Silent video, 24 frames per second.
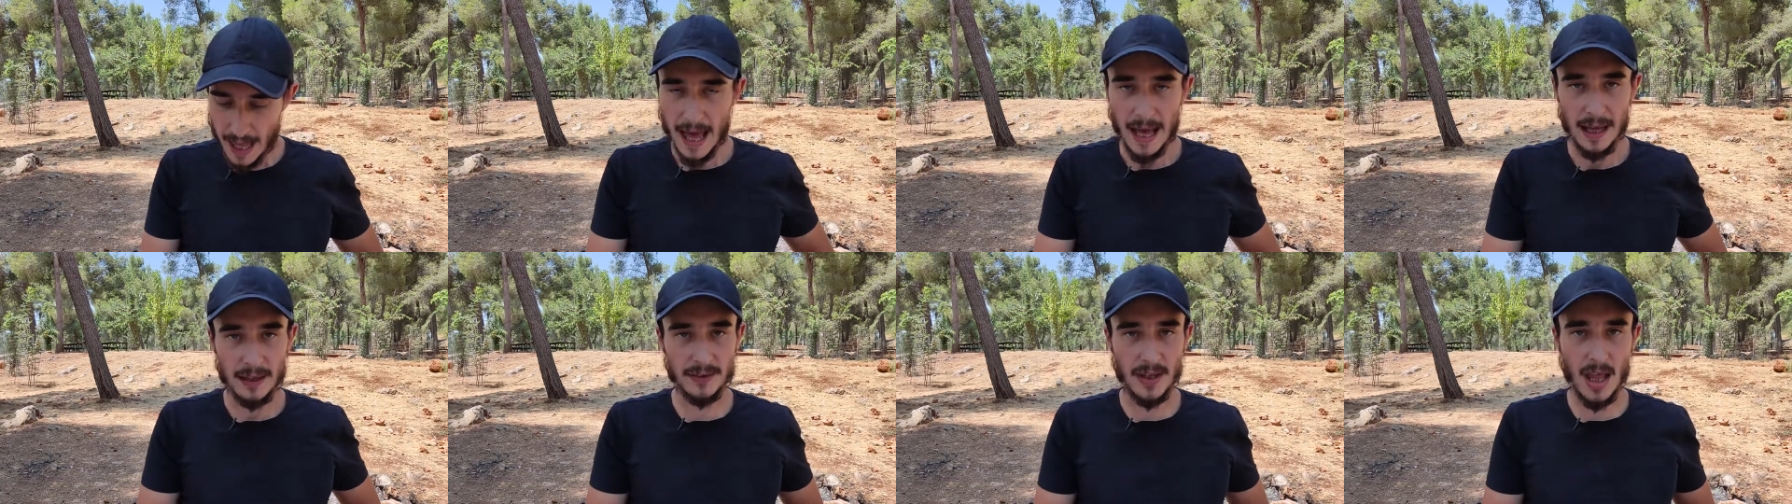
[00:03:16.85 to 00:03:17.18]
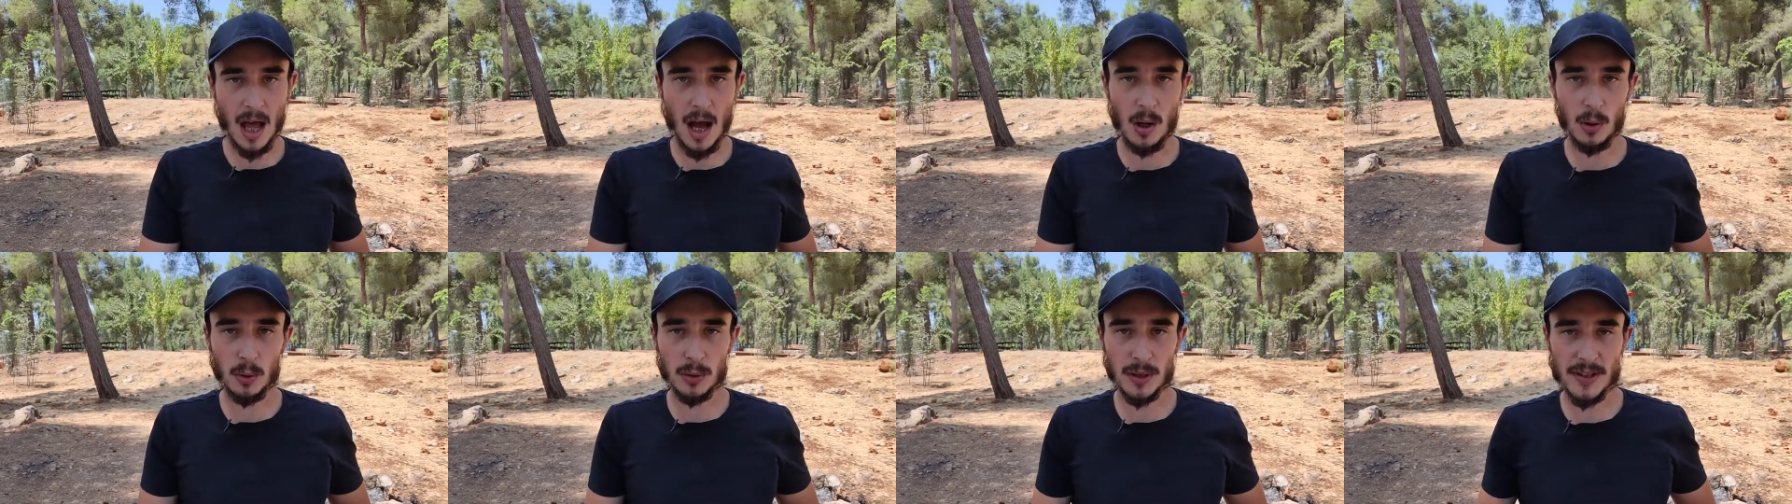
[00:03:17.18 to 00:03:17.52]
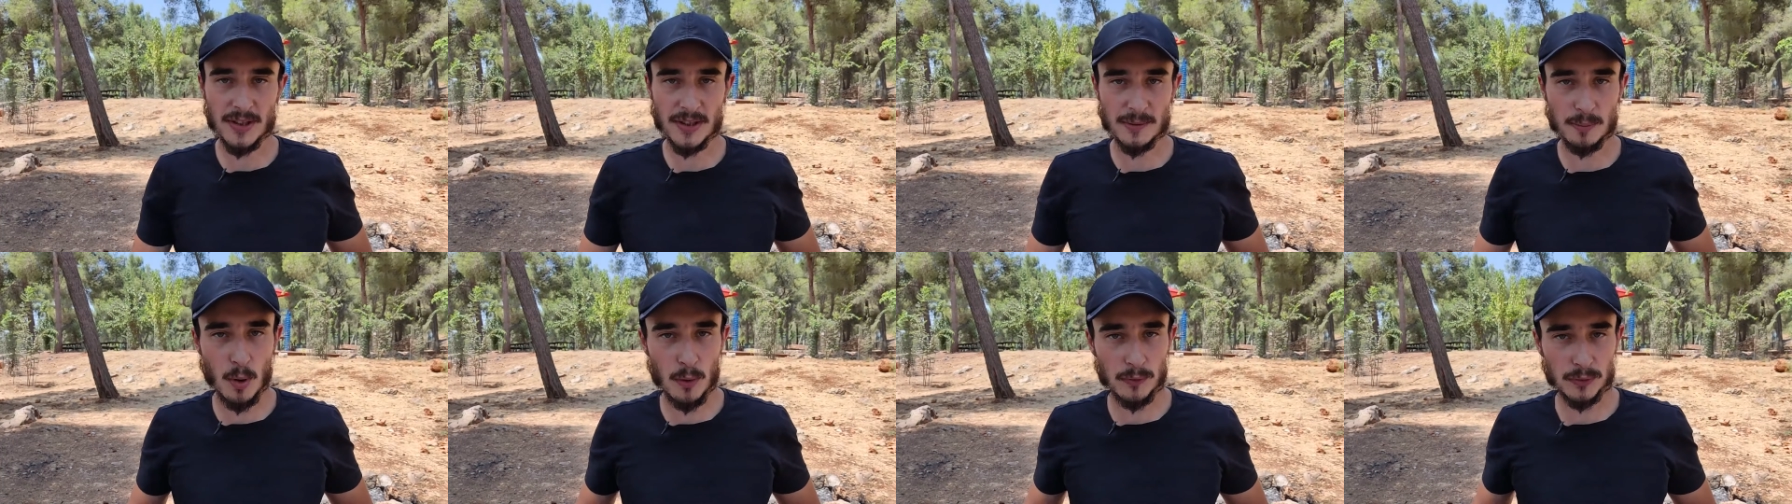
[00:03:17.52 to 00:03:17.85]
And now
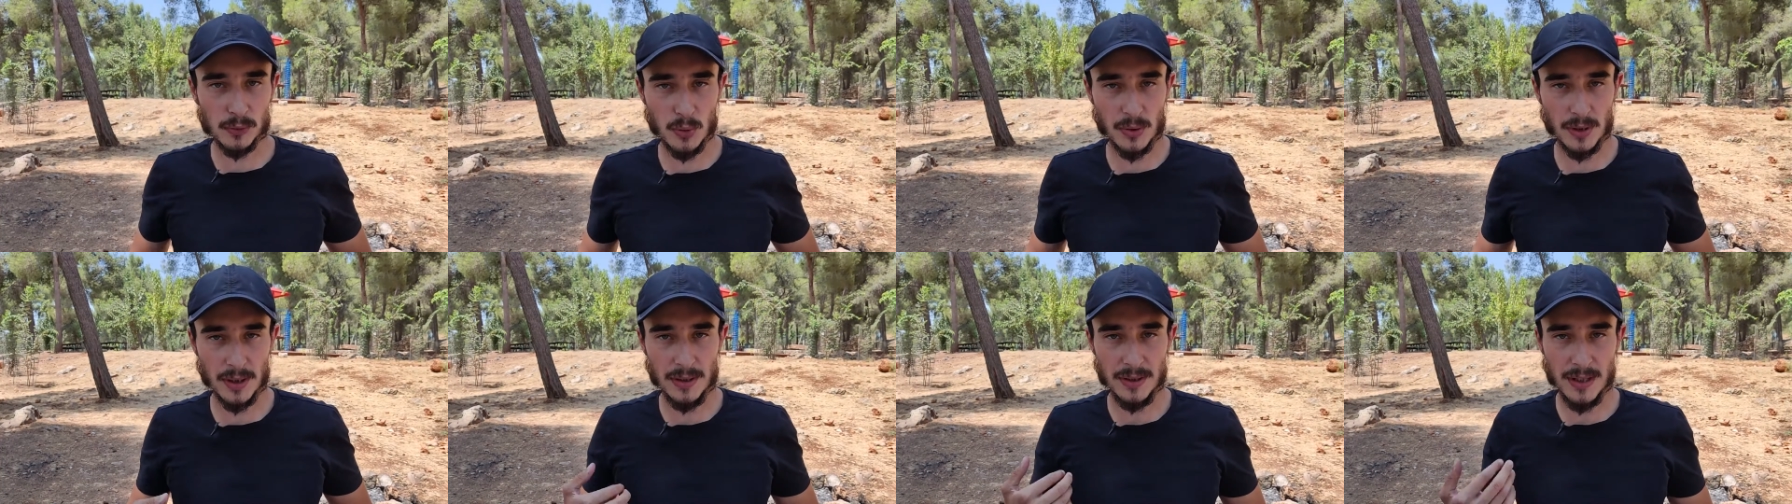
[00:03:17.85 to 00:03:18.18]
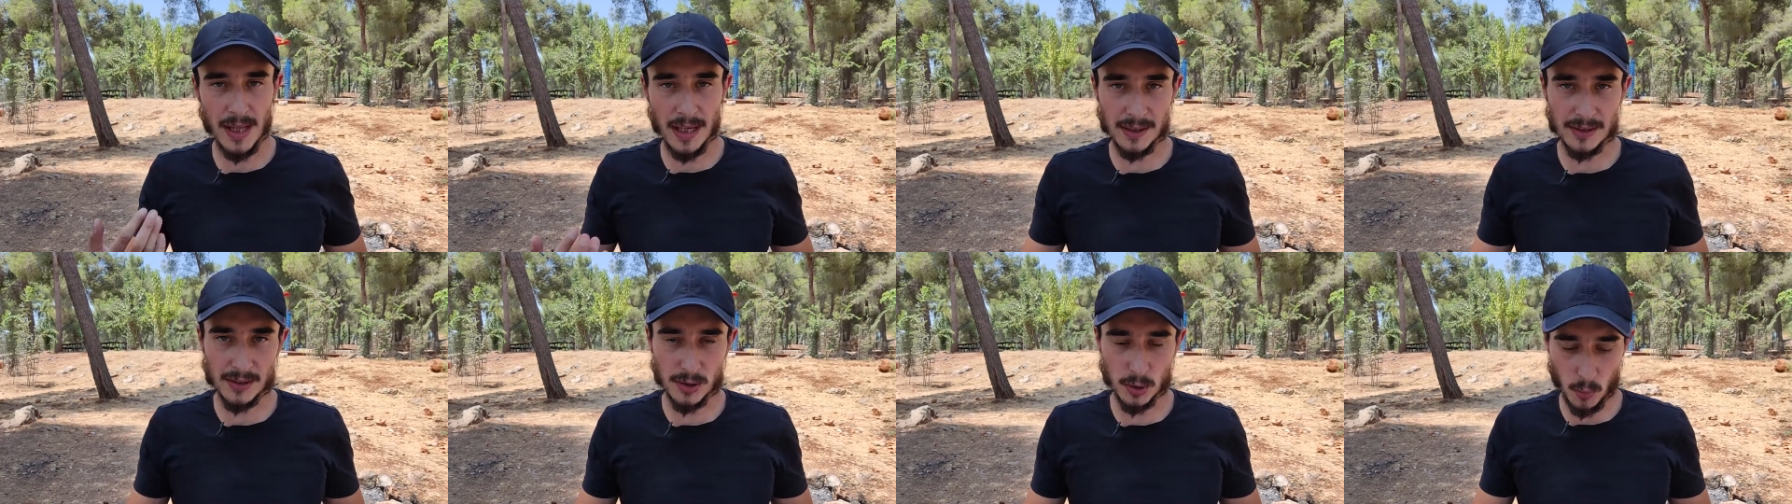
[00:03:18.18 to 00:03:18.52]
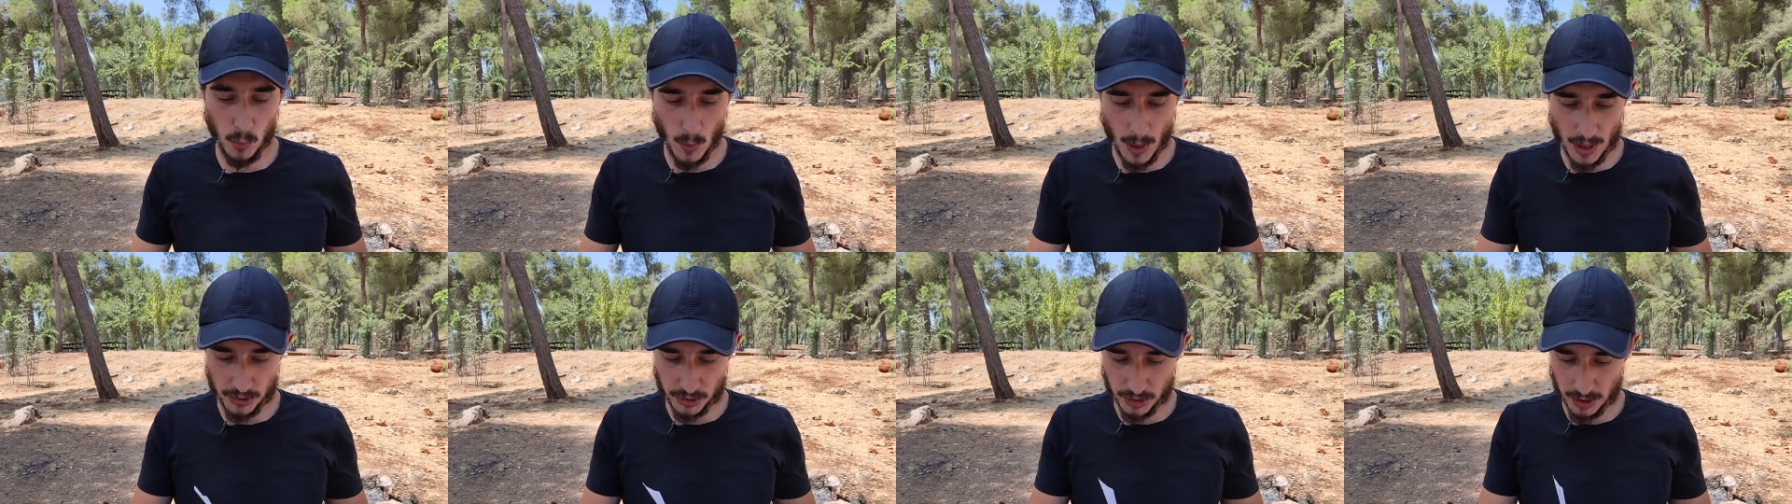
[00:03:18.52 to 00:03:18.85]
let's move to the next
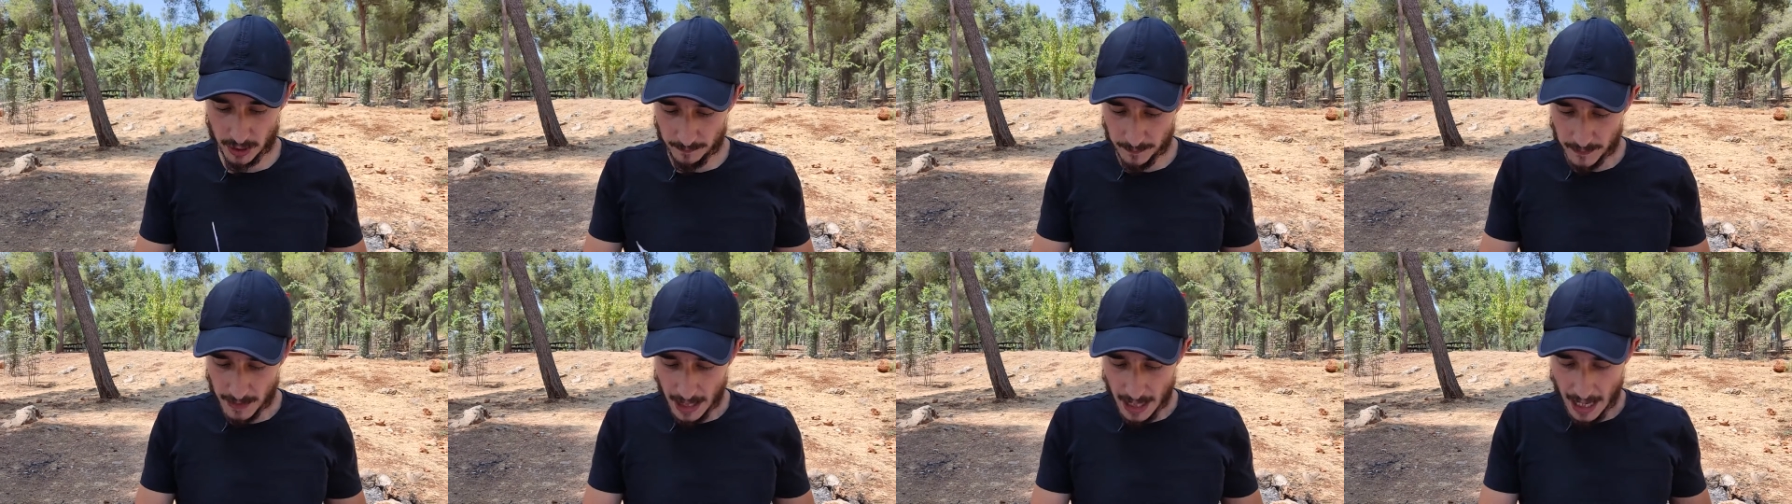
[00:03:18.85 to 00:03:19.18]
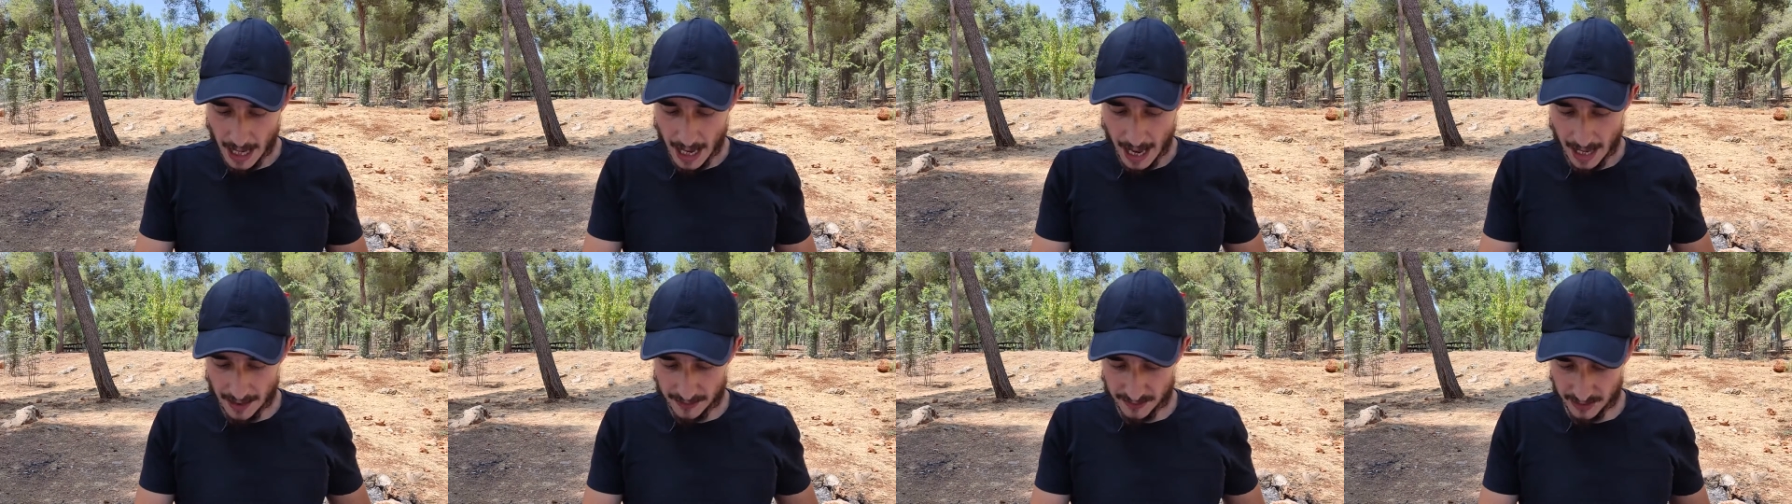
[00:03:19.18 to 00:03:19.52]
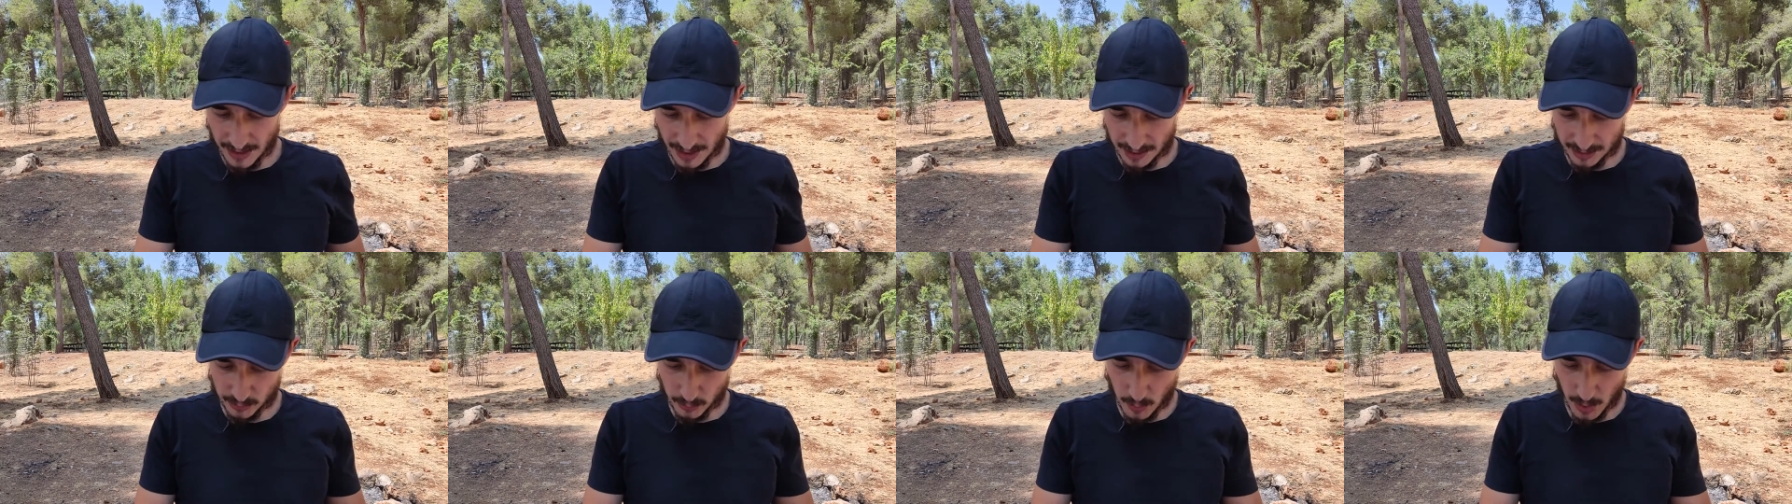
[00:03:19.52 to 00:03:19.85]
question. And the
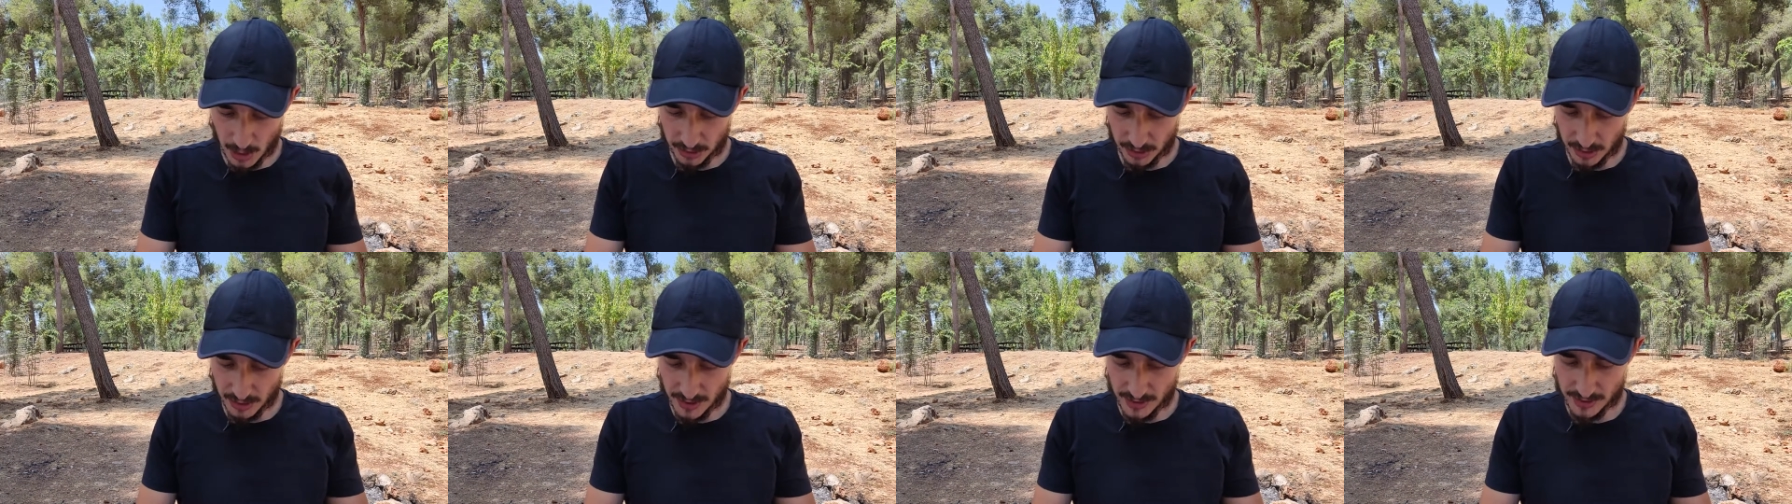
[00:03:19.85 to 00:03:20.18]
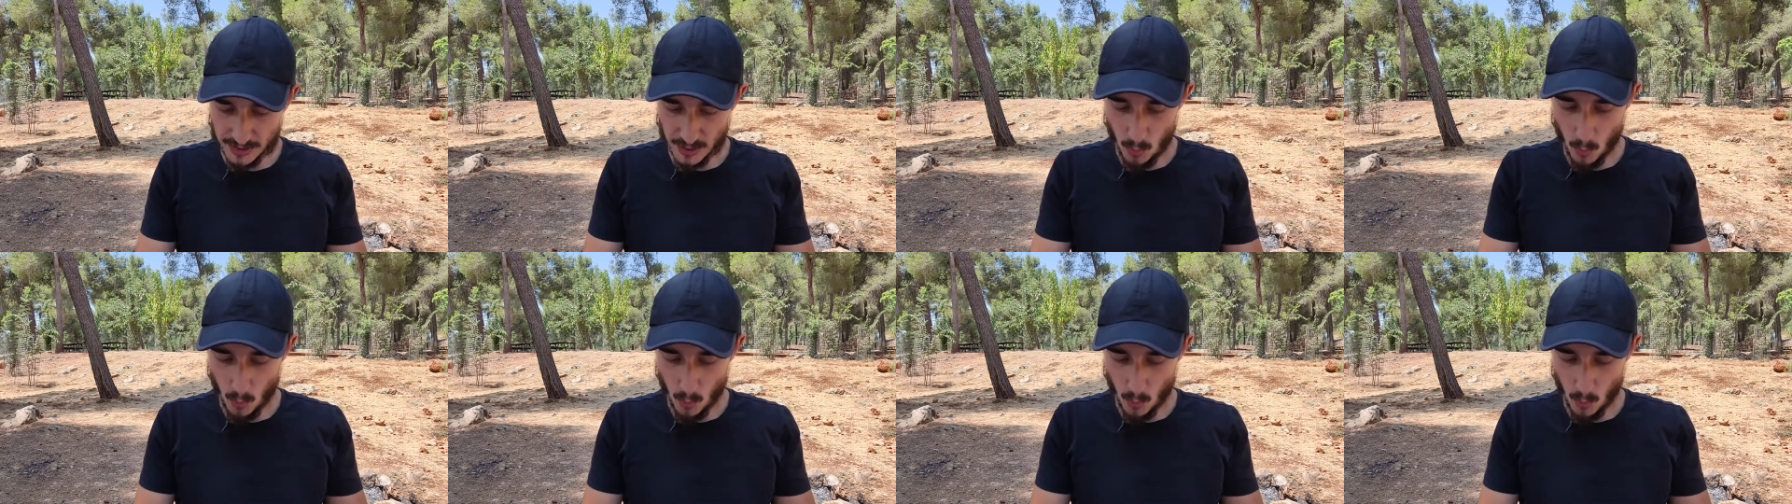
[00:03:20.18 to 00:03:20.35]
next question is: